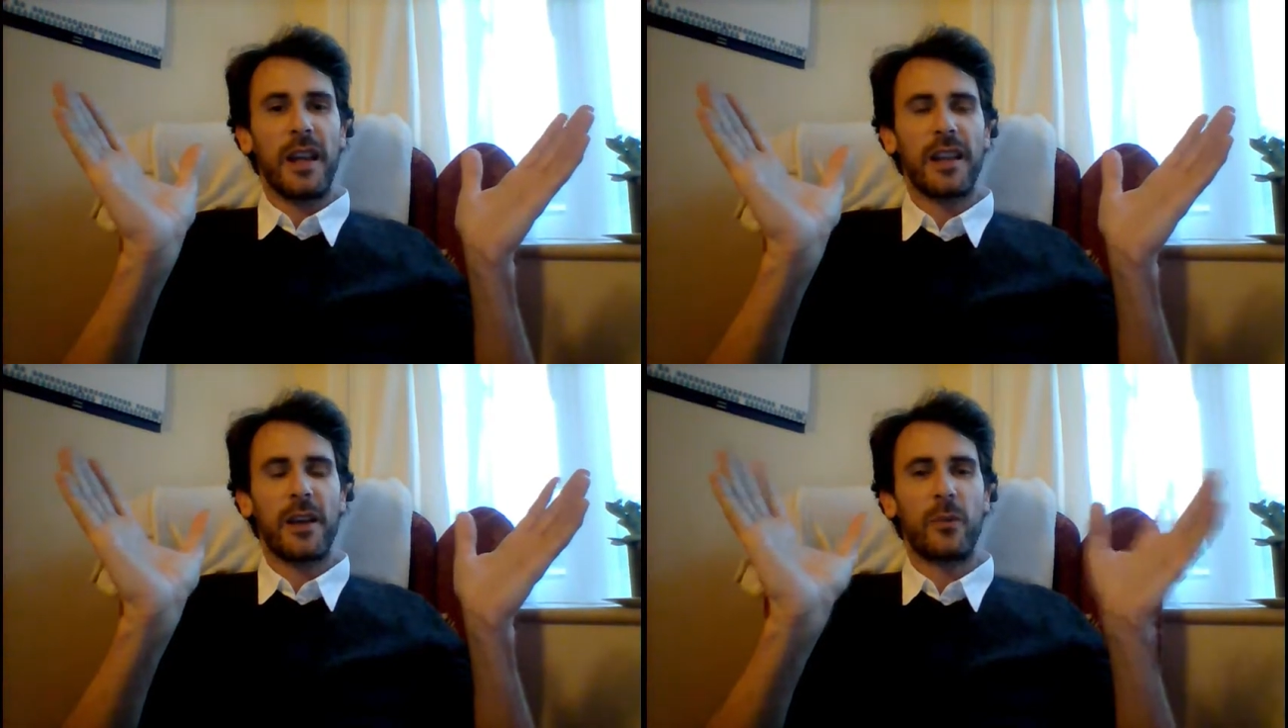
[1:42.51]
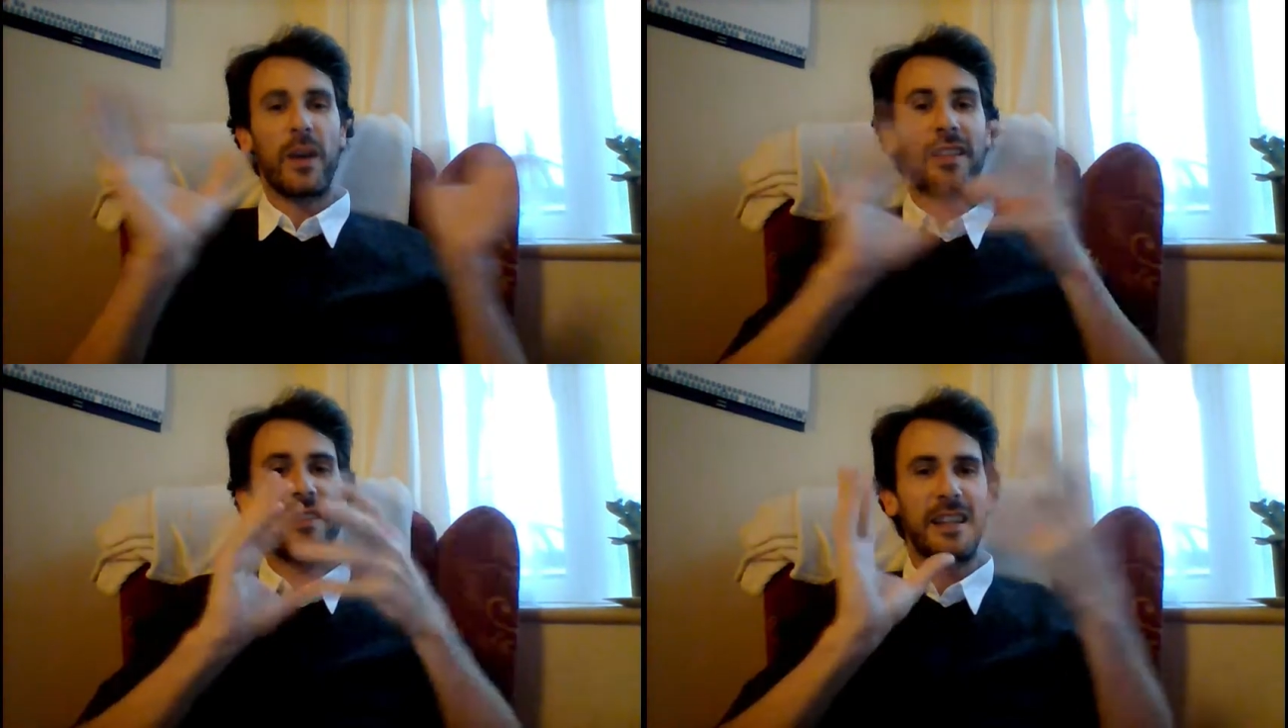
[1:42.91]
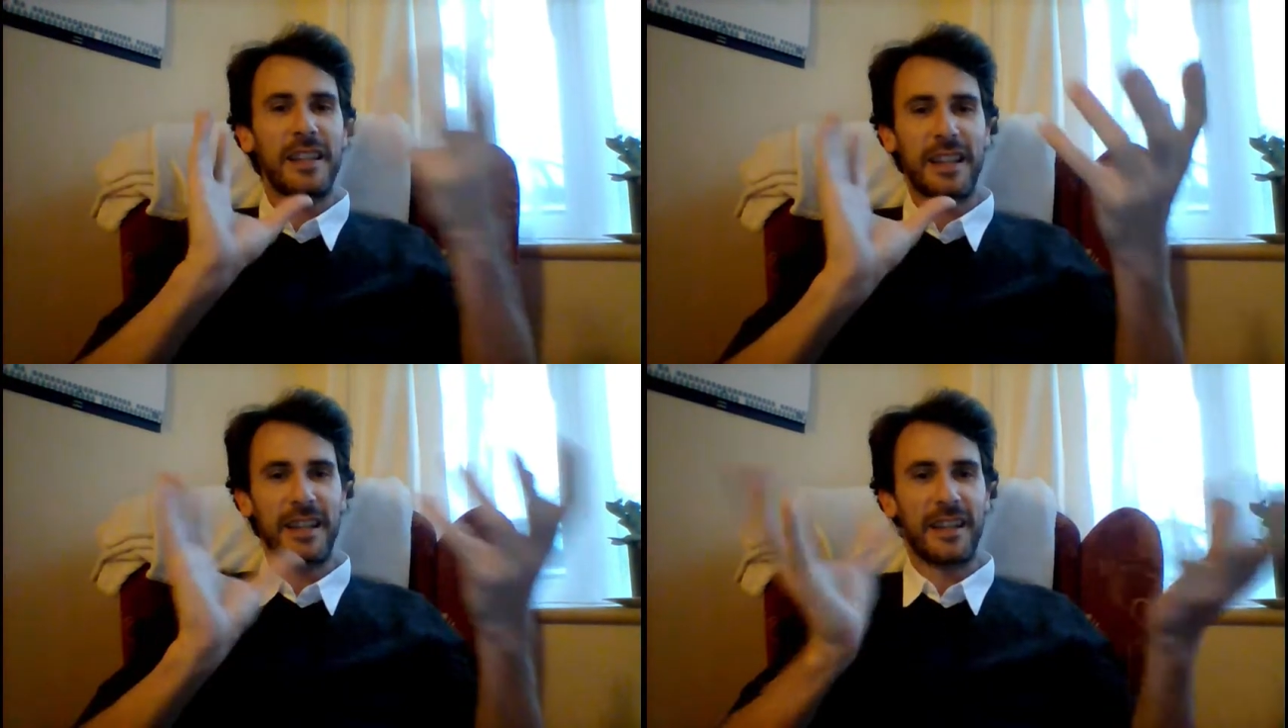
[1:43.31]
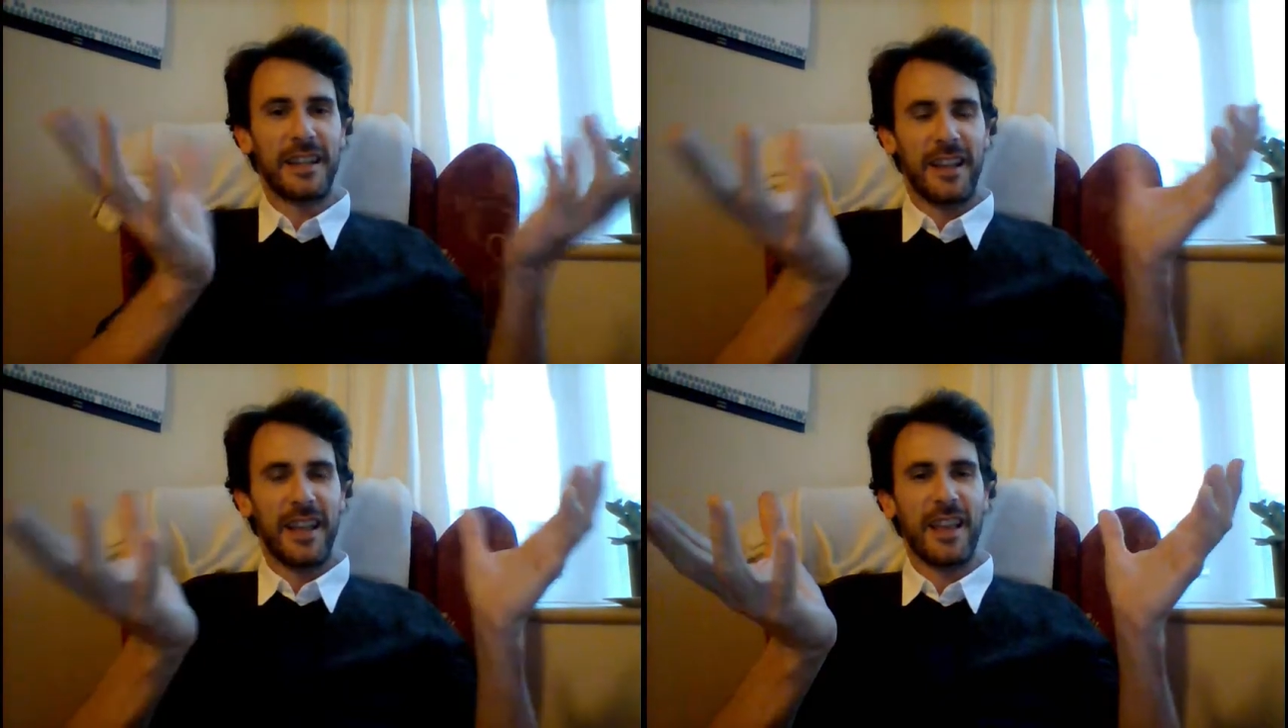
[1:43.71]
where thinking
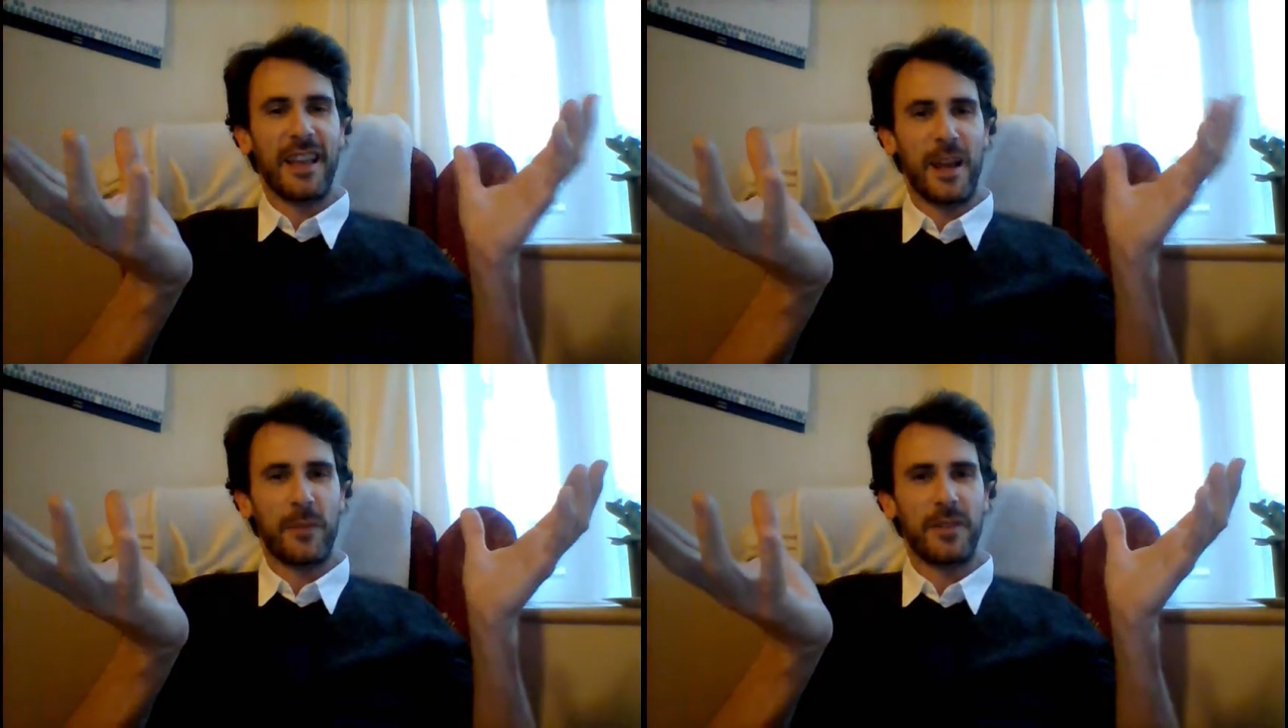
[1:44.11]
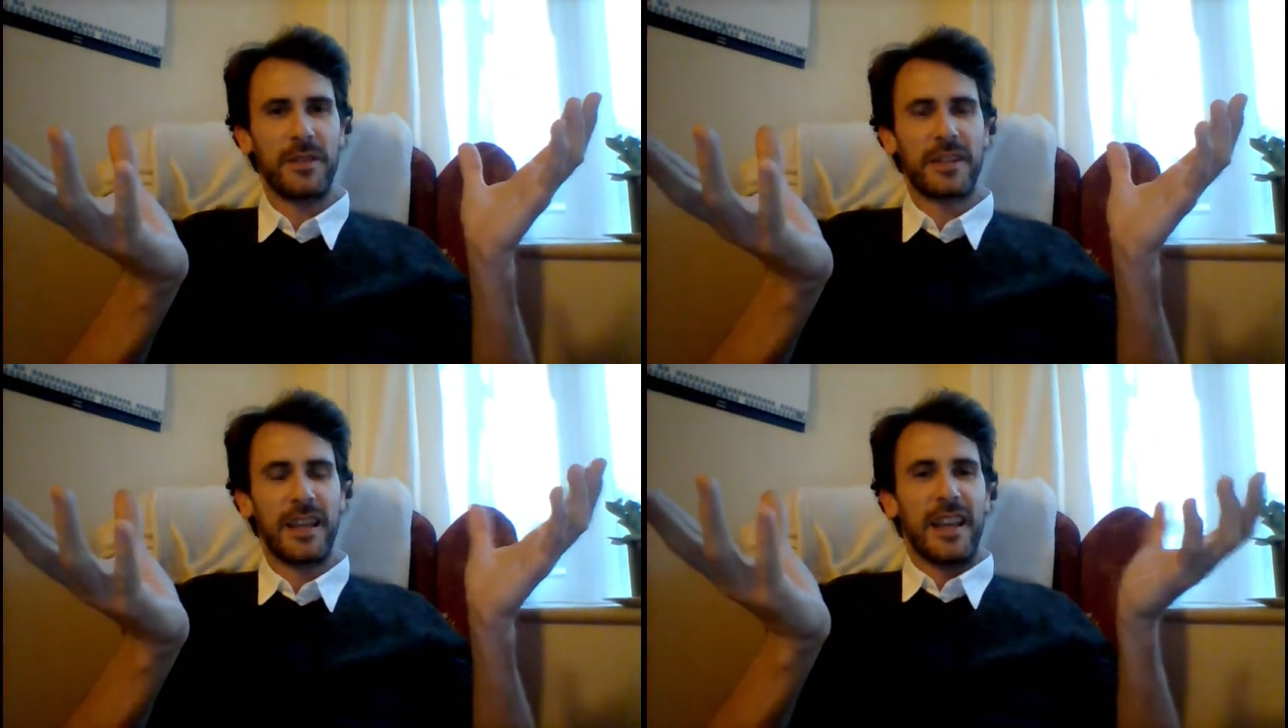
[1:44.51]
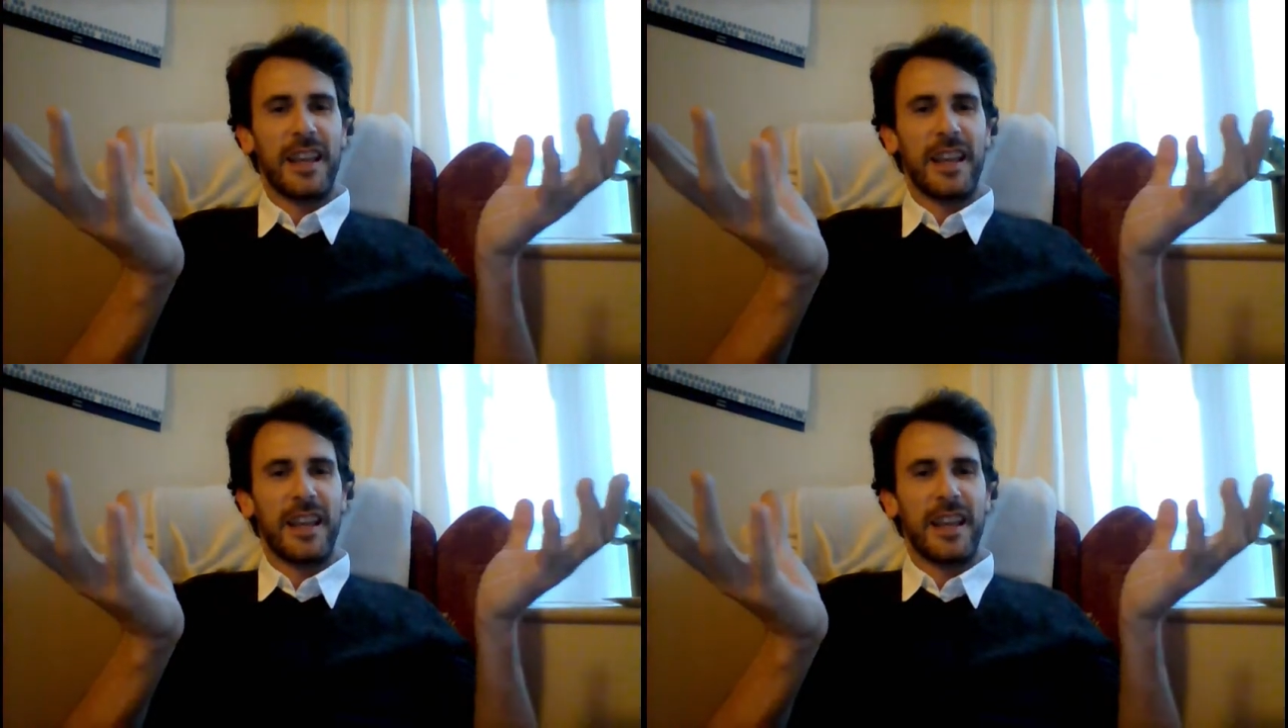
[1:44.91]
happens.